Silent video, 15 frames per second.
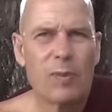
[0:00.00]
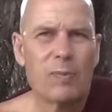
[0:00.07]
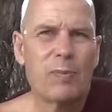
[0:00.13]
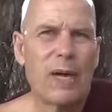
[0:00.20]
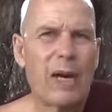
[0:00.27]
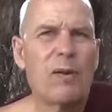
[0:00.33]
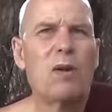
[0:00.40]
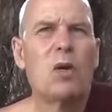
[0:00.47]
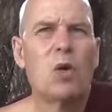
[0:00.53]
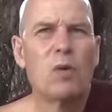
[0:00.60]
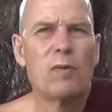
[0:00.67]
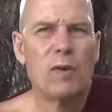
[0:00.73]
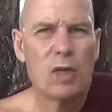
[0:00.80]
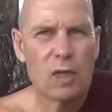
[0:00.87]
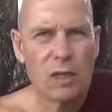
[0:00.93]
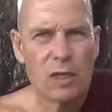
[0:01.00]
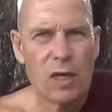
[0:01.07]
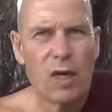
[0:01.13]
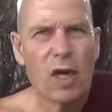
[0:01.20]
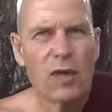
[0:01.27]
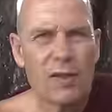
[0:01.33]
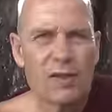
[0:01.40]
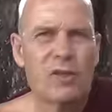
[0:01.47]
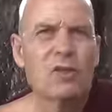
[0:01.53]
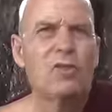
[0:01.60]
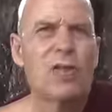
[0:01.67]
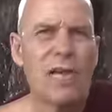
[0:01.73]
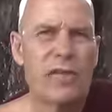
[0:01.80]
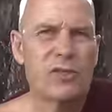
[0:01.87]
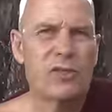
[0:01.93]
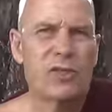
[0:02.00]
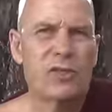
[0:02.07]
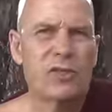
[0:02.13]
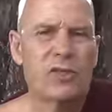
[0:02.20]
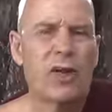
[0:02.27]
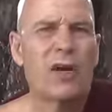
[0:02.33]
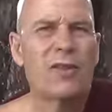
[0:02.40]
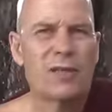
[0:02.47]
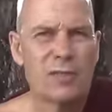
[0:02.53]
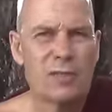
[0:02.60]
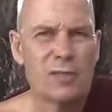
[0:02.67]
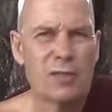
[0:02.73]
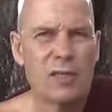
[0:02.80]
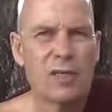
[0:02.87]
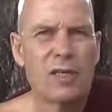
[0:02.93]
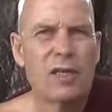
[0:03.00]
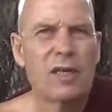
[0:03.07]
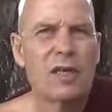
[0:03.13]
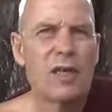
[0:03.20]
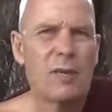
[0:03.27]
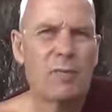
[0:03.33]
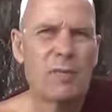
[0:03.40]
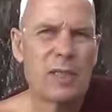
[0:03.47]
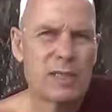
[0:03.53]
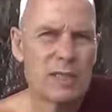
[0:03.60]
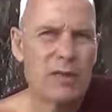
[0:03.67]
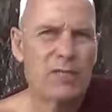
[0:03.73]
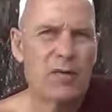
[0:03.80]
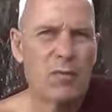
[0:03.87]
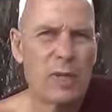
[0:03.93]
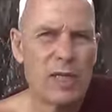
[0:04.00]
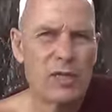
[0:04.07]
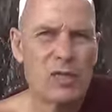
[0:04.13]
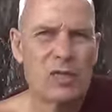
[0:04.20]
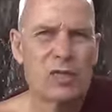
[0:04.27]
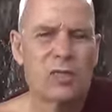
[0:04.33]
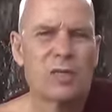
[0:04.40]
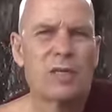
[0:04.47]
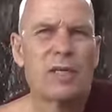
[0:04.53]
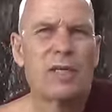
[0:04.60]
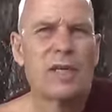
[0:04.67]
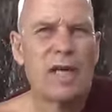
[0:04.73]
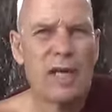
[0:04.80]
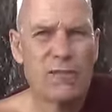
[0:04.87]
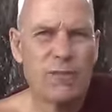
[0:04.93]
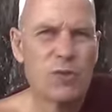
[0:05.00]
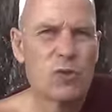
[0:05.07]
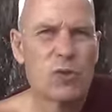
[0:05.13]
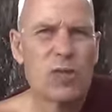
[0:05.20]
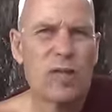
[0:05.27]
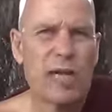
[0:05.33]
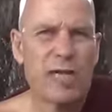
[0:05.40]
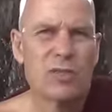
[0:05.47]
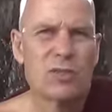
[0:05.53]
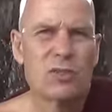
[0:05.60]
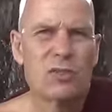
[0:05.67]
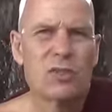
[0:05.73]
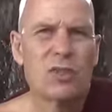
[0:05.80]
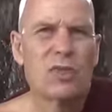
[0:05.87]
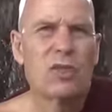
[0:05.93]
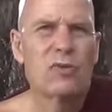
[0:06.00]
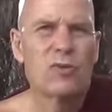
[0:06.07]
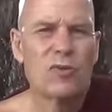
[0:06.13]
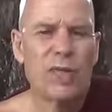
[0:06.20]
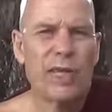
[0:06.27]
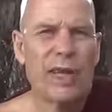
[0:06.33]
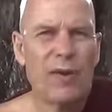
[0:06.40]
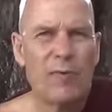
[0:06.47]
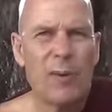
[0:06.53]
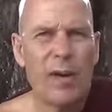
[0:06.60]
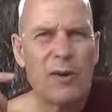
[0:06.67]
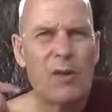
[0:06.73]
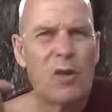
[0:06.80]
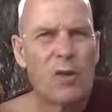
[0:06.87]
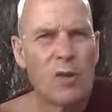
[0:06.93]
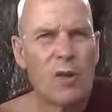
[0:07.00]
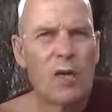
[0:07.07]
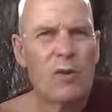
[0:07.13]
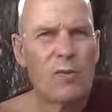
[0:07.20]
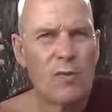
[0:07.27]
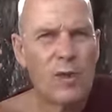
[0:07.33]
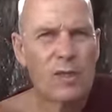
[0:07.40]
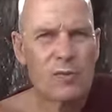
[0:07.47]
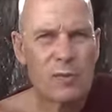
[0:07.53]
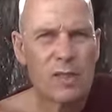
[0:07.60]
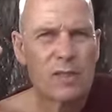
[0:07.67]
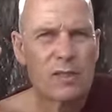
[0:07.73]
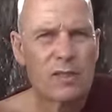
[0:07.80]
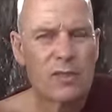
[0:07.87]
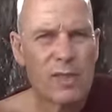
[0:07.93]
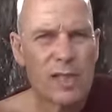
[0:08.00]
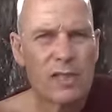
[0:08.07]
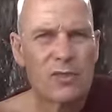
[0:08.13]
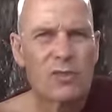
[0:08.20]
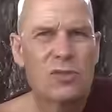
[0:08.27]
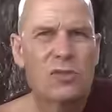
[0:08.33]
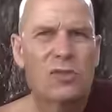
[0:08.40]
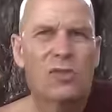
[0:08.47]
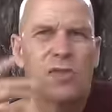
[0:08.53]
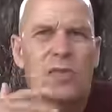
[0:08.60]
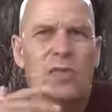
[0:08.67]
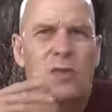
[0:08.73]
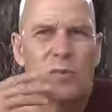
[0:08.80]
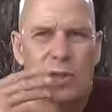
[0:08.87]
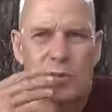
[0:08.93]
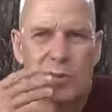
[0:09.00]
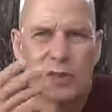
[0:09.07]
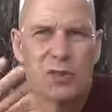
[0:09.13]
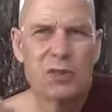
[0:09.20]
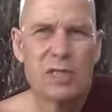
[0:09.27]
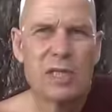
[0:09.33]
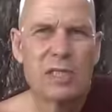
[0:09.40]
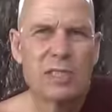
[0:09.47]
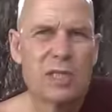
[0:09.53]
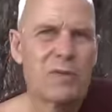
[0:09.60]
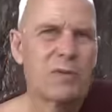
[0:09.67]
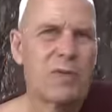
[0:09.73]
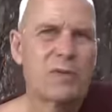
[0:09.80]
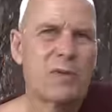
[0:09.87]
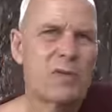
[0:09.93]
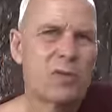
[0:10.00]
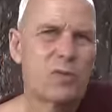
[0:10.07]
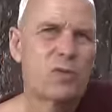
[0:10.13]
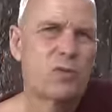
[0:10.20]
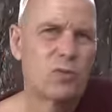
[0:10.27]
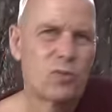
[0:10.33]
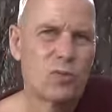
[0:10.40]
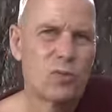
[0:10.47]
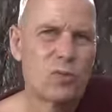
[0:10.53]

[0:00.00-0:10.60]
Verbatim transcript: power over others' creations, others' uh, mental formations and physical actions. So they have power over what one thinks, what one says, and what one do.